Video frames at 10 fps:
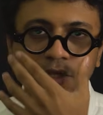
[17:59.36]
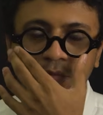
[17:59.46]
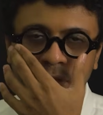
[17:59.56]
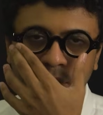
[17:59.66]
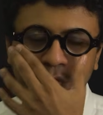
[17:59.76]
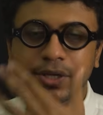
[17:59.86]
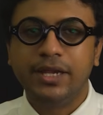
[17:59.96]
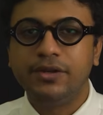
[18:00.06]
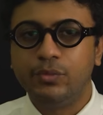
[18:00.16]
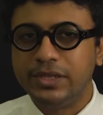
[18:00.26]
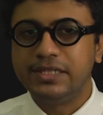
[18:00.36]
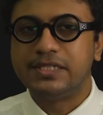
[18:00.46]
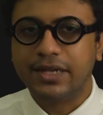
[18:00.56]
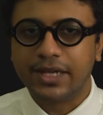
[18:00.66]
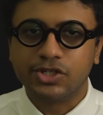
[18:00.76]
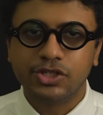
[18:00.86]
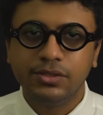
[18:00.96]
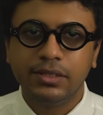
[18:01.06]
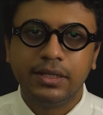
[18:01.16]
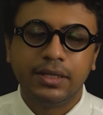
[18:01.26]
we come to an end with this
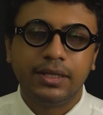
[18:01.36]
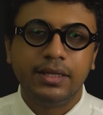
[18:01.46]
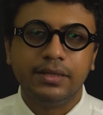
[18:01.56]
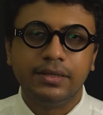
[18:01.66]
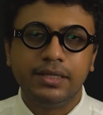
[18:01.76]
lecture. In